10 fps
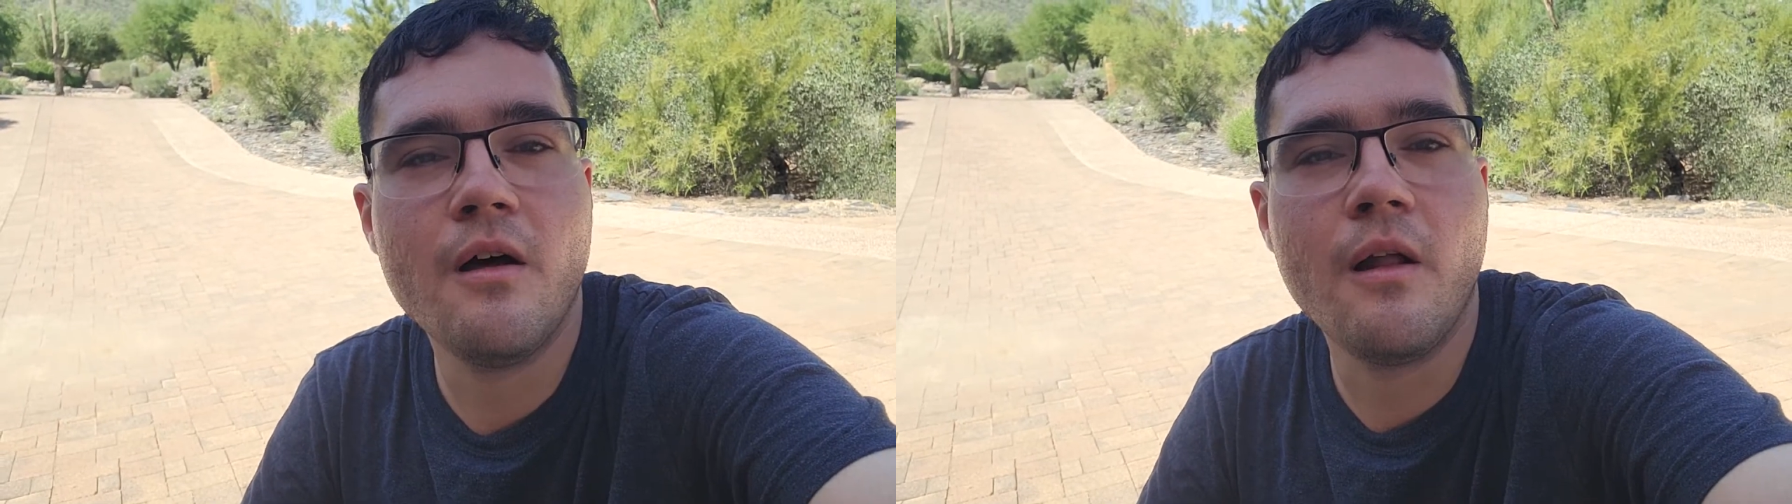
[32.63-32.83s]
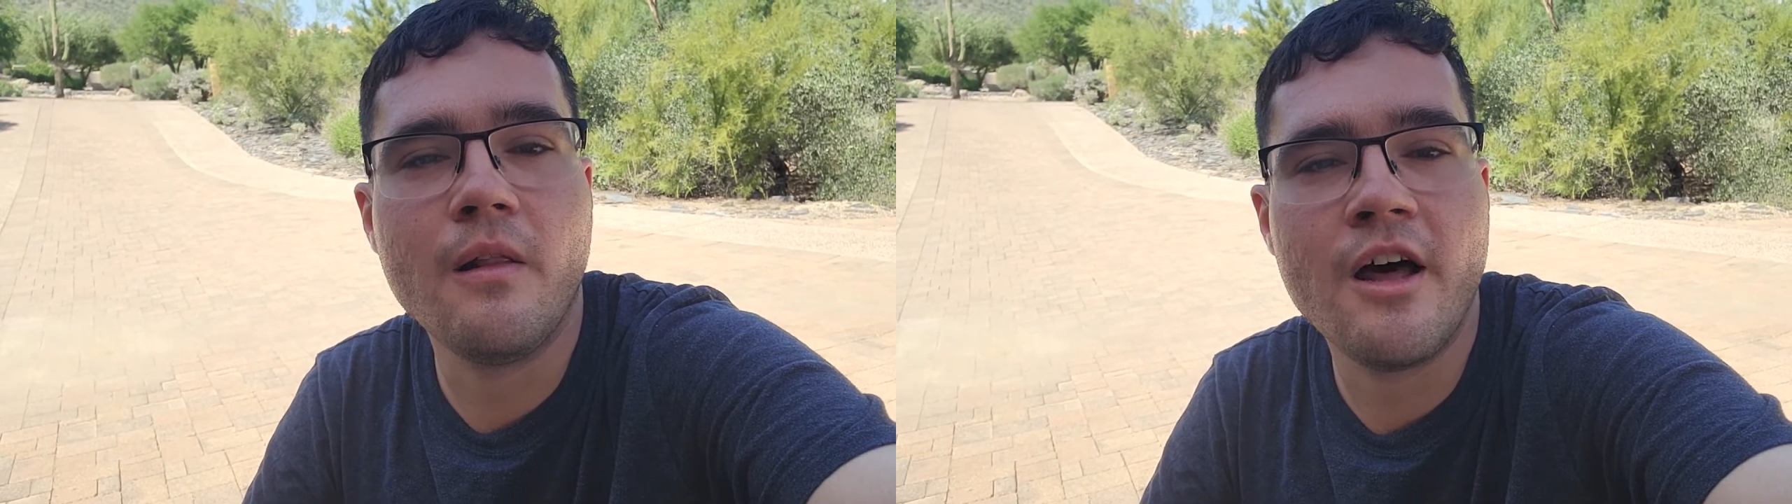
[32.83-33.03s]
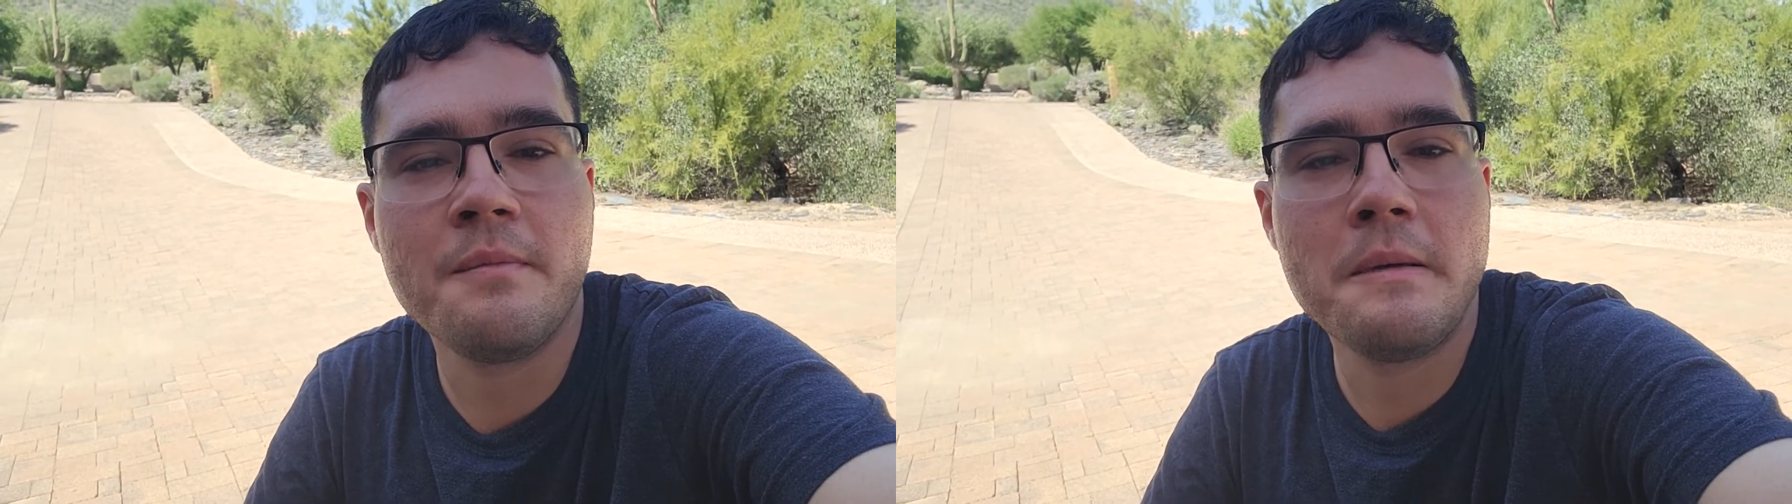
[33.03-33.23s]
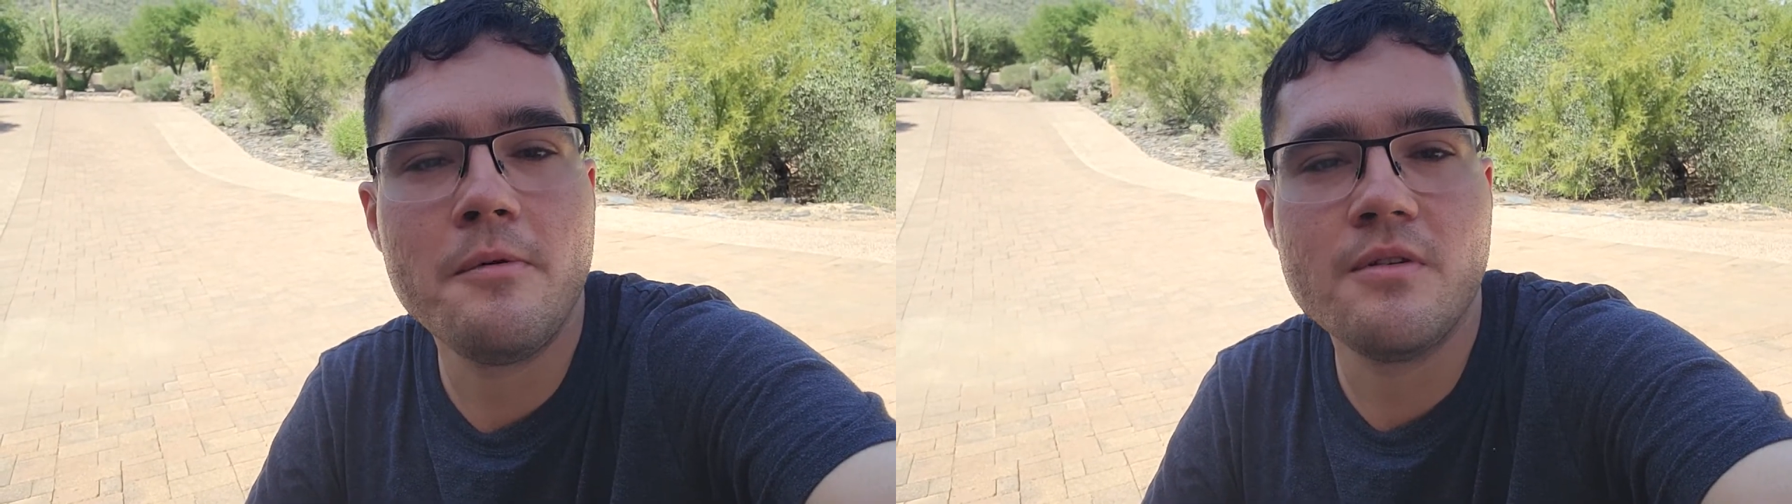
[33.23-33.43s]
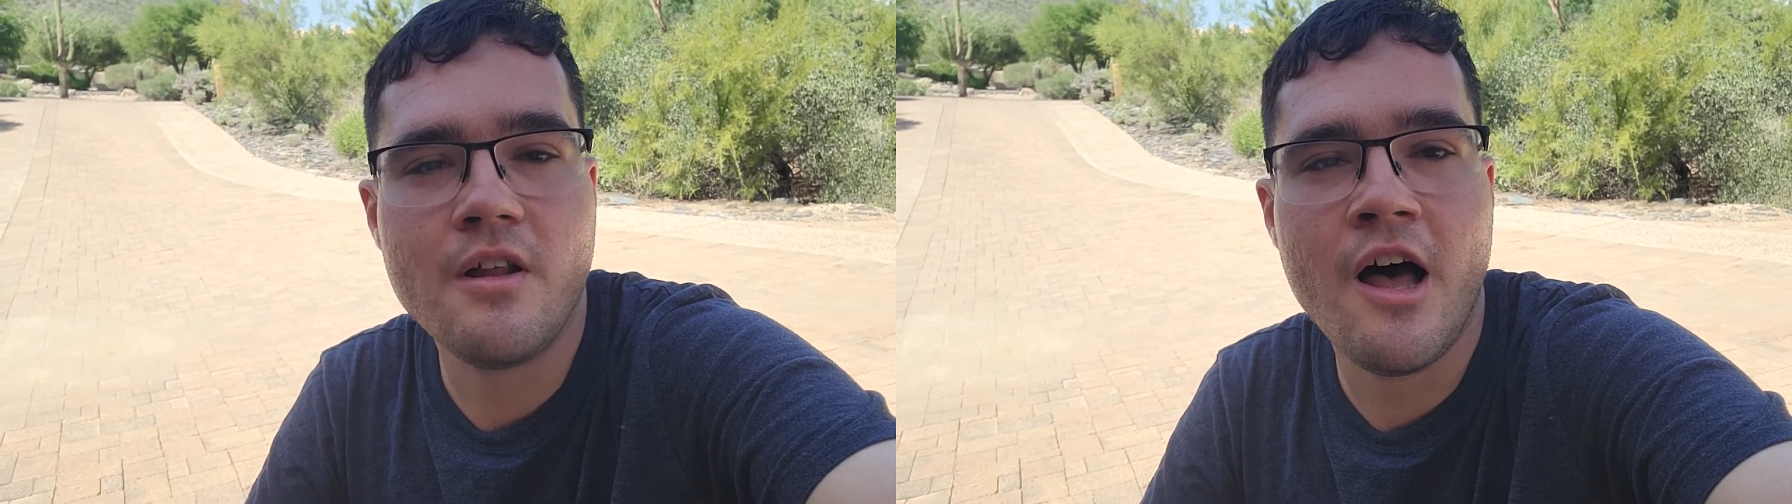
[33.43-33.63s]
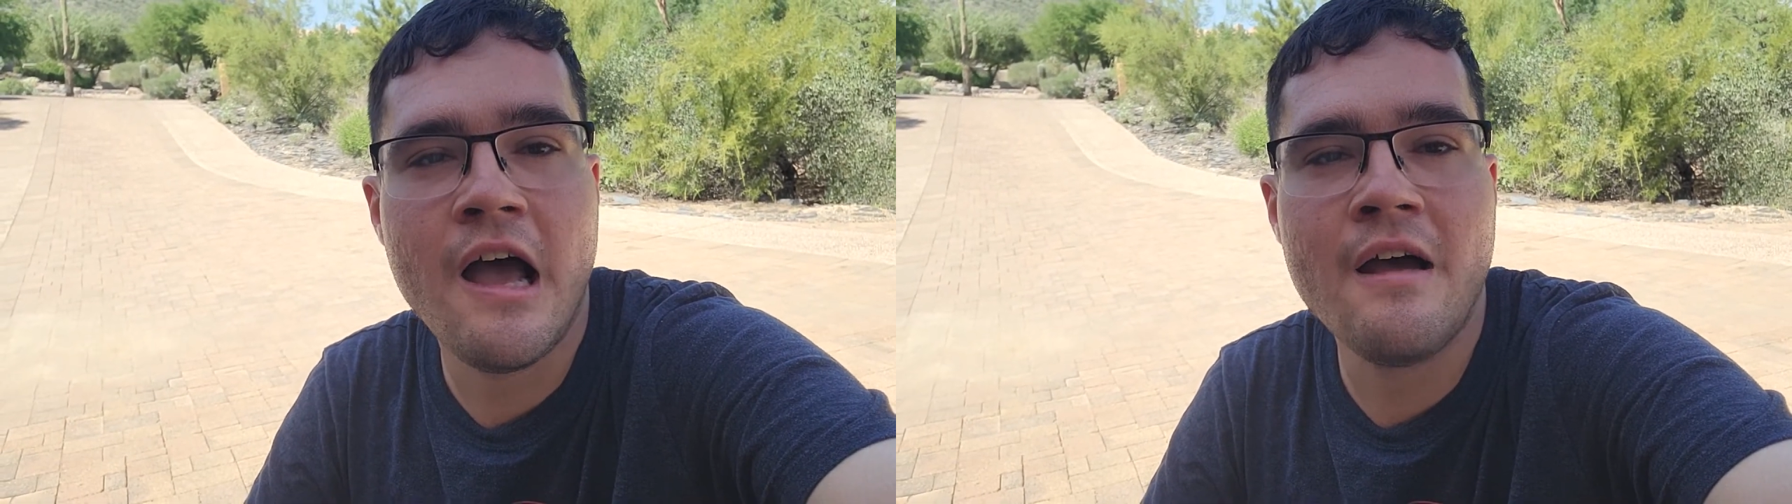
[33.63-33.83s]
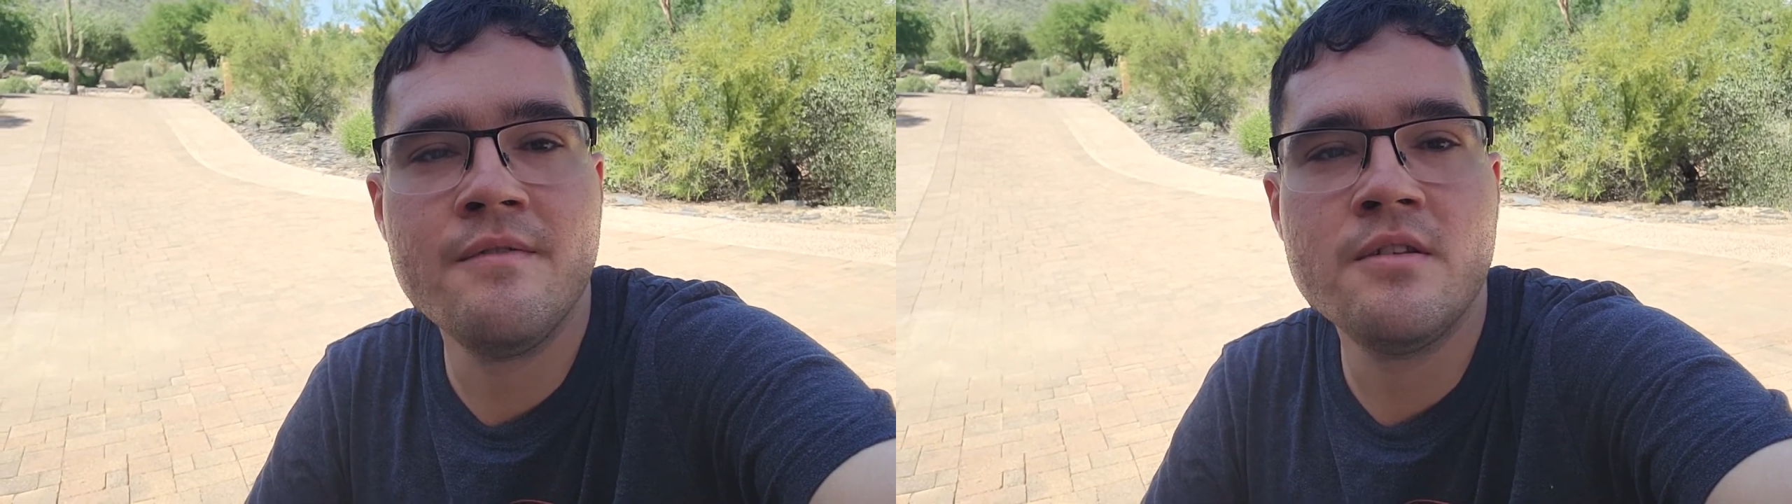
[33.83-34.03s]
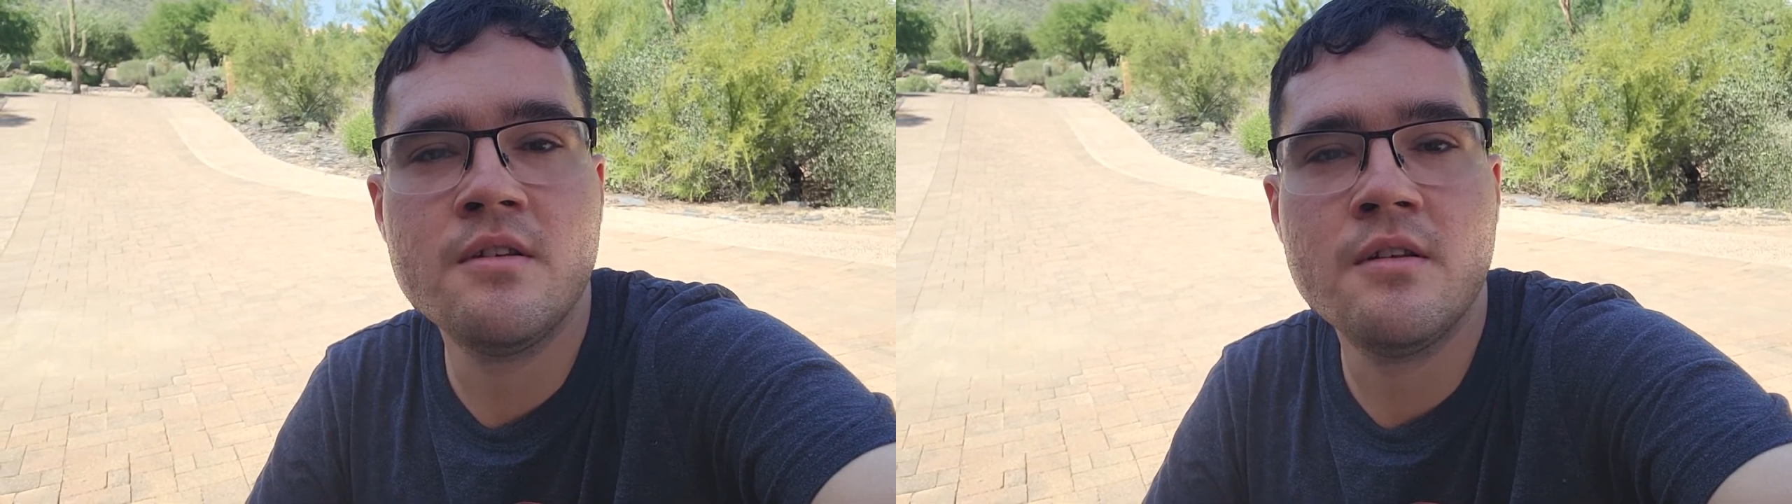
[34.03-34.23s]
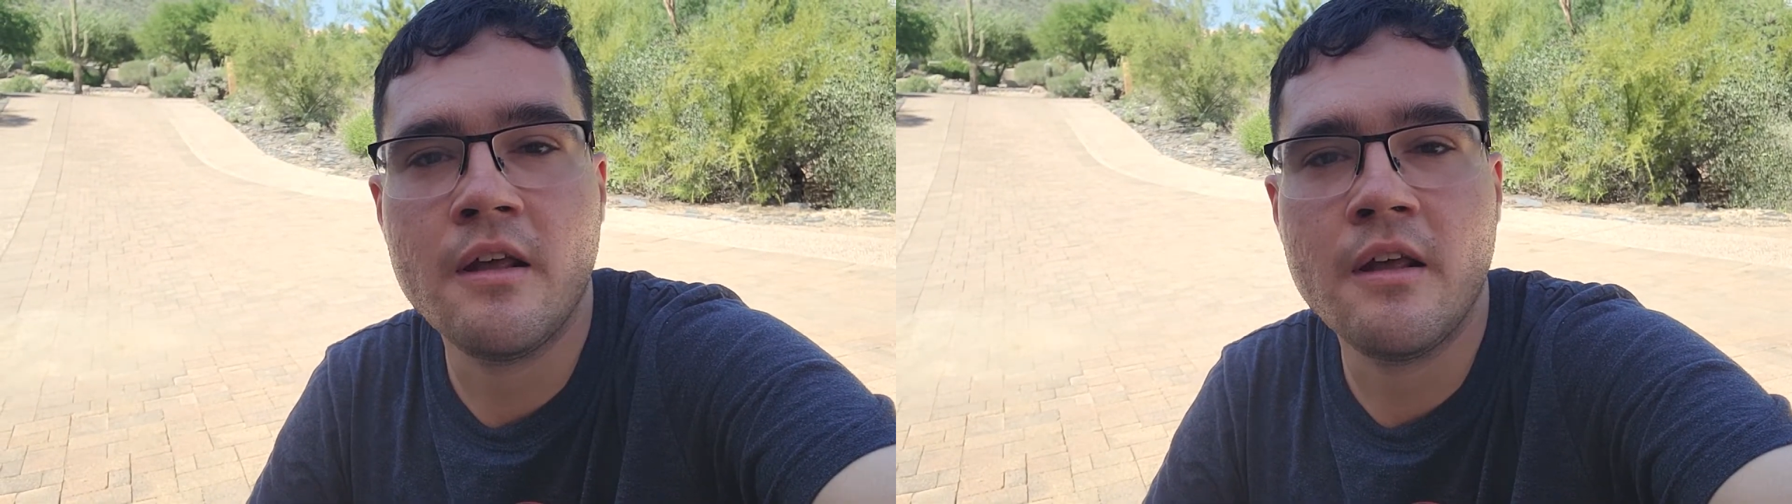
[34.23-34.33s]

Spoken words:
a lot of people's lives,